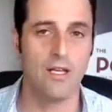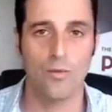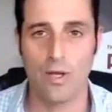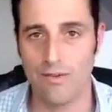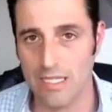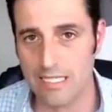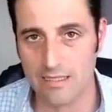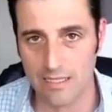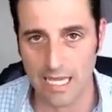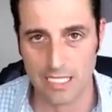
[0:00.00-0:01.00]
We have a
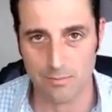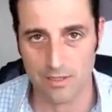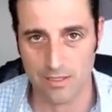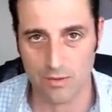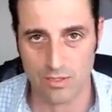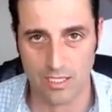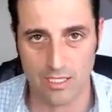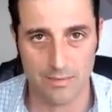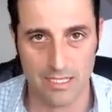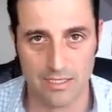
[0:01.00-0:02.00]
LinkedIn expert who's going to
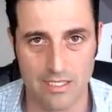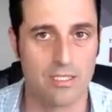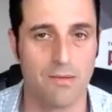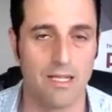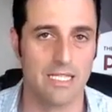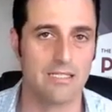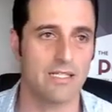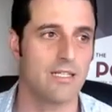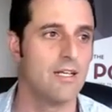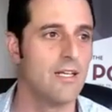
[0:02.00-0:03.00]
come in and teach us about LinkedIn.